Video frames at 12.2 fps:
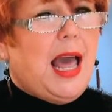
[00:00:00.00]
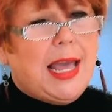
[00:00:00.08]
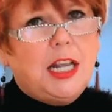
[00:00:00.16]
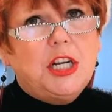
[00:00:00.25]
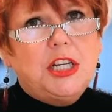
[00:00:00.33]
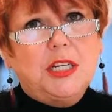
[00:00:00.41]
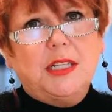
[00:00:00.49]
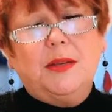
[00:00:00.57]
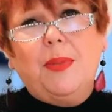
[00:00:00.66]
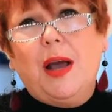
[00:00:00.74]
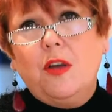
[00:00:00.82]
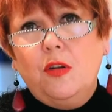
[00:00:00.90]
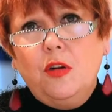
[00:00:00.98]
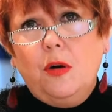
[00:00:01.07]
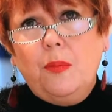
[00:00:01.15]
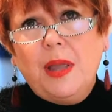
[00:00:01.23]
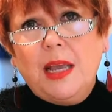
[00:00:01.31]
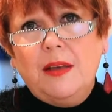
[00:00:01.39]
anxious about you not
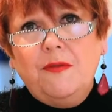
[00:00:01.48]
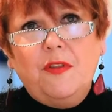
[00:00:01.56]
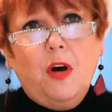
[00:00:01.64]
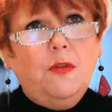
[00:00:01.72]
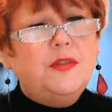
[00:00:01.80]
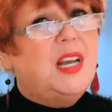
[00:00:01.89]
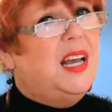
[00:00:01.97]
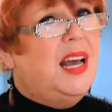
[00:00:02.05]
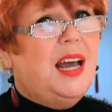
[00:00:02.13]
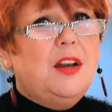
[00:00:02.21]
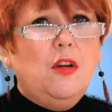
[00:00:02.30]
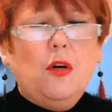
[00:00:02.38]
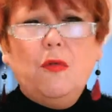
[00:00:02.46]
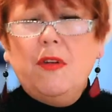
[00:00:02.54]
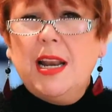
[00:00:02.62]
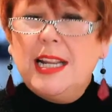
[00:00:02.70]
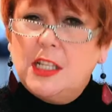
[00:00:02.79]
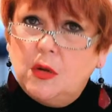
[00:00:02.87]
being involved and not
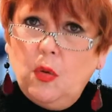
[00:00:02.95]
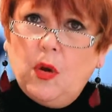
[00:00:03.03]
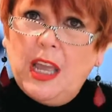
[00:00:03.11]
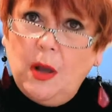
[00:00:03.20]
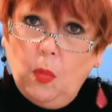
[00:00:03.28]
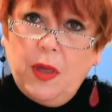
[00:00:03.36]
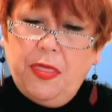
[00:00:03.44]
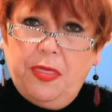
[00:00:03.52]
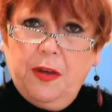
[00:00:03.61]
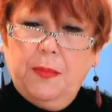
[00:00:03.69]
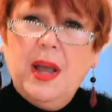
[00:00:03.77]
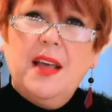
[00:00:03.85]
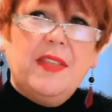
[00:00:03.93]
really talking with them.